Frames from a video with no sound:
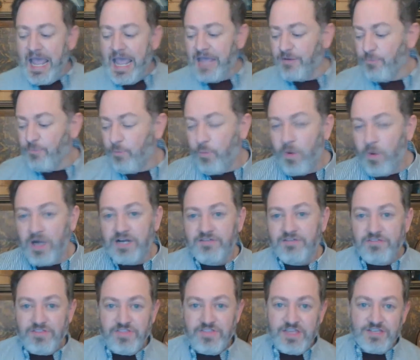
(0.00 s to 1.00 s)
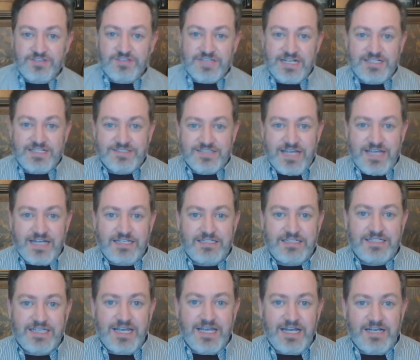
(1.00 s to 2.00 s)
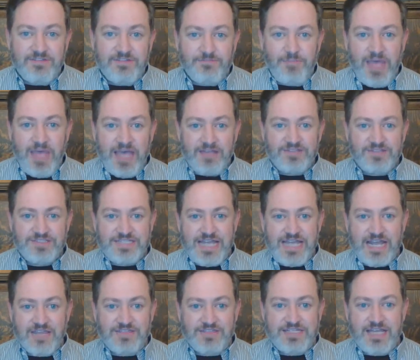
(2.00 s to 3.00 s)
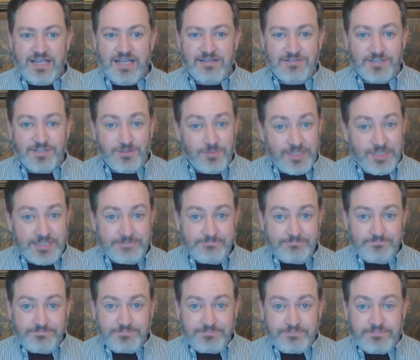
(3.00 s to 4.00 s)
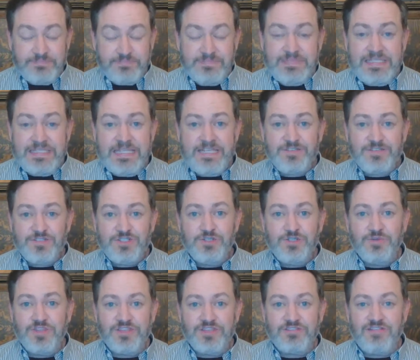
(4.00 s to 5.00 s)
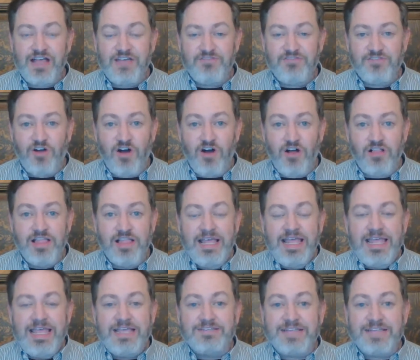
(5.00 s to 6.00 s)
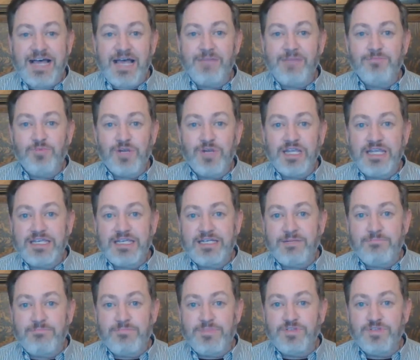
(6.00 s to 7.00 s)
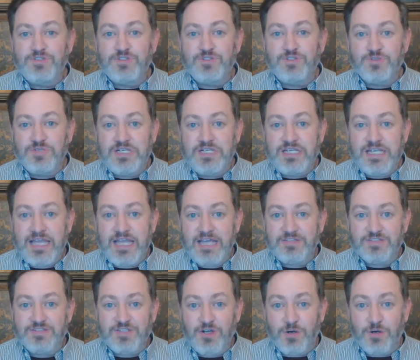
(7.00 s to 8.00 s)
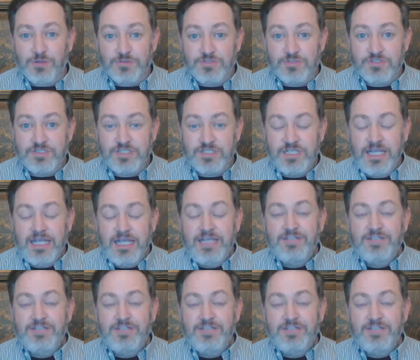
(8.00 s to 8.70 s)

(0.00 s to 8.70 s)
And one of the things that I decided to kind of stack the deck a little bit is doing this live haul is I'm bringing in a mystery guest host.